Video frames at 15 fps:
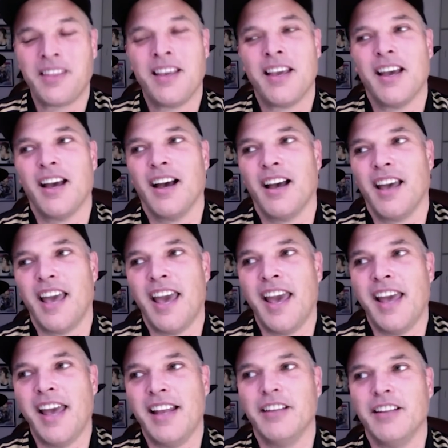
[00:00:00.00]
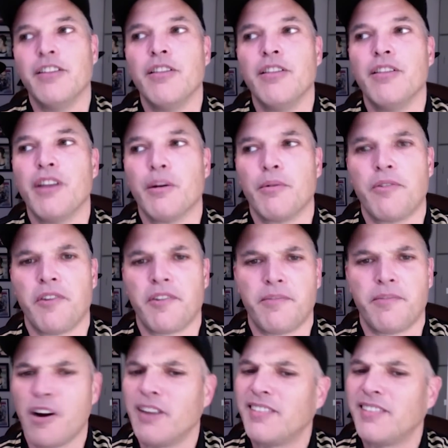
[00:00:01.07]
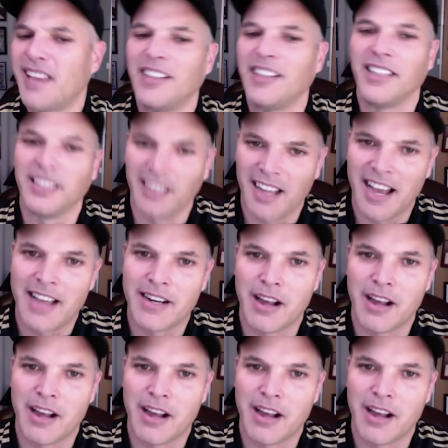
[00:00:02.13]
And there was this very telling line,